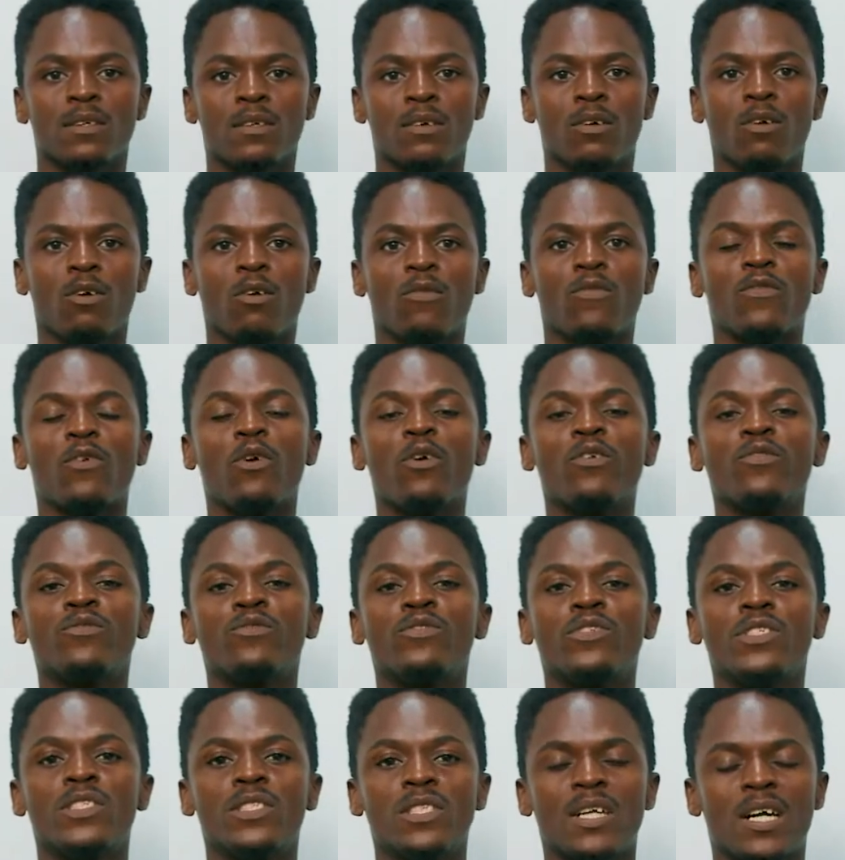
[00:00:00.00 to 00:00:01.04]
of
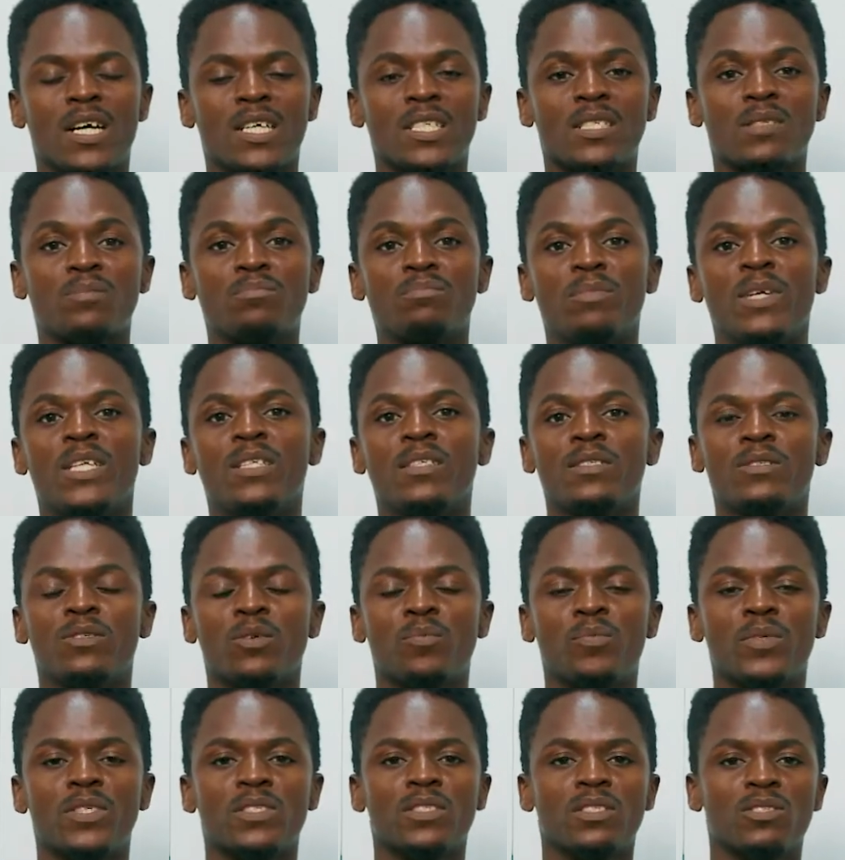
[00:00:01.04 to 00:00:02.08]
covering as many
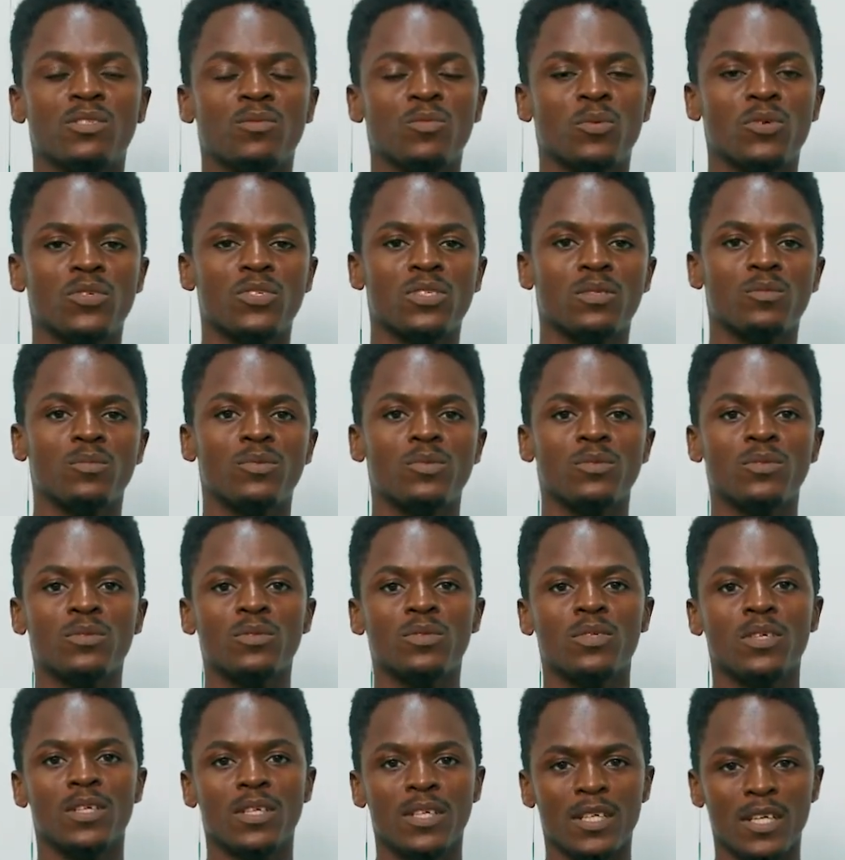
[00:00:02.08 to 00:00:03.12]
topics as possible
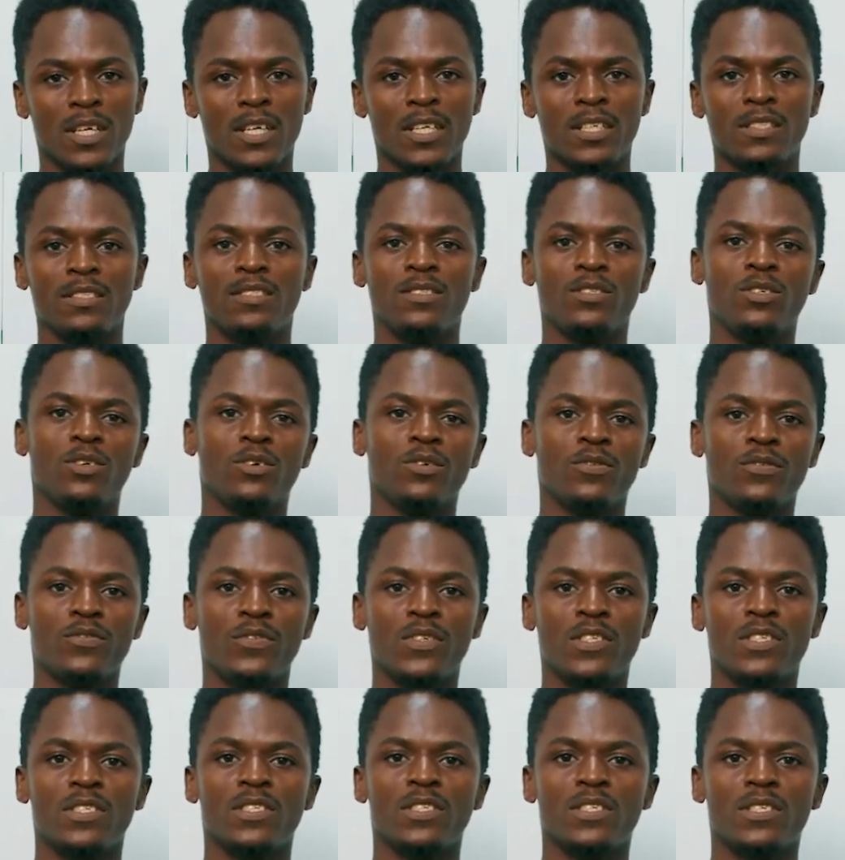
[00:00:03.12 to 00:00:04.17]
in your
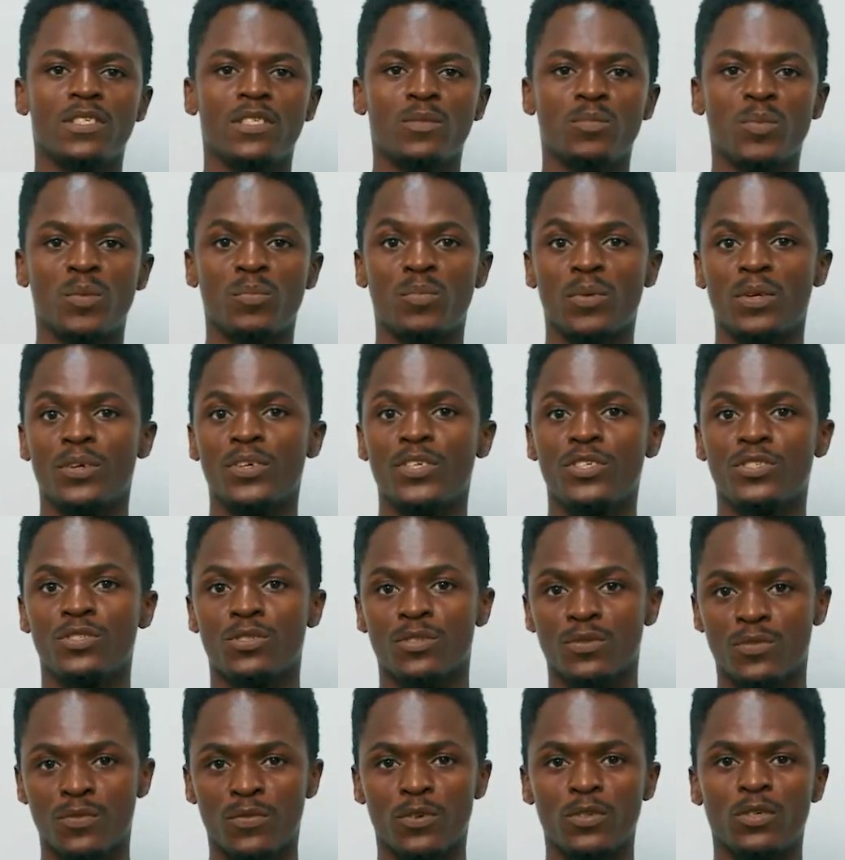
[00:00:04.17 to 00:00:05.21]
physics
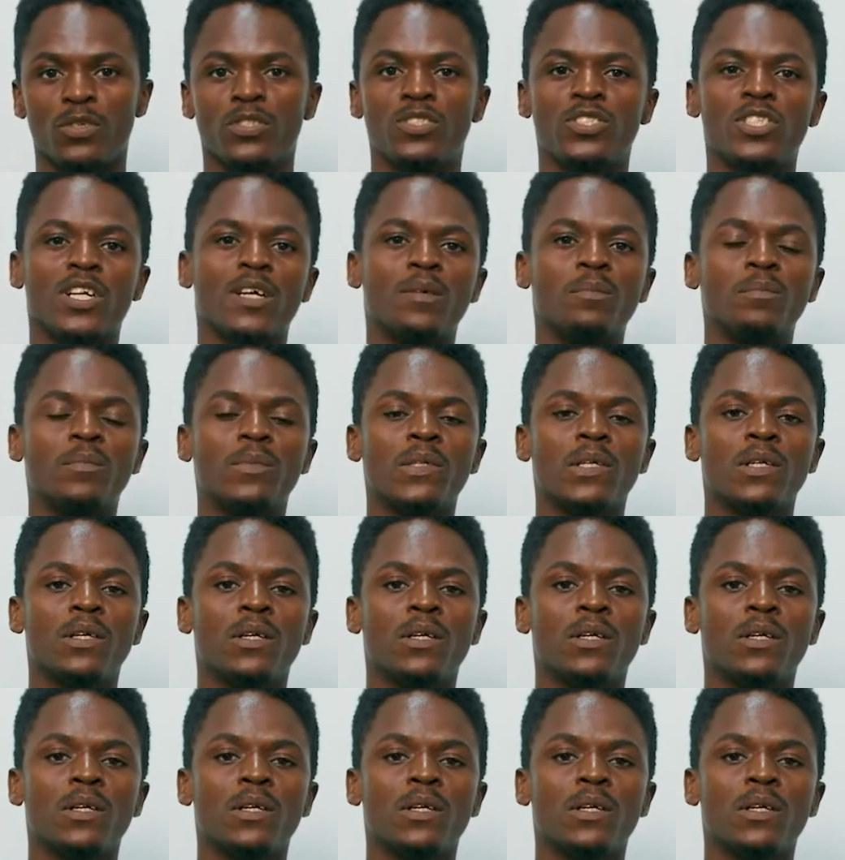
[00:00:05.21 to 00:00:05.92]
preparation for your Jamb,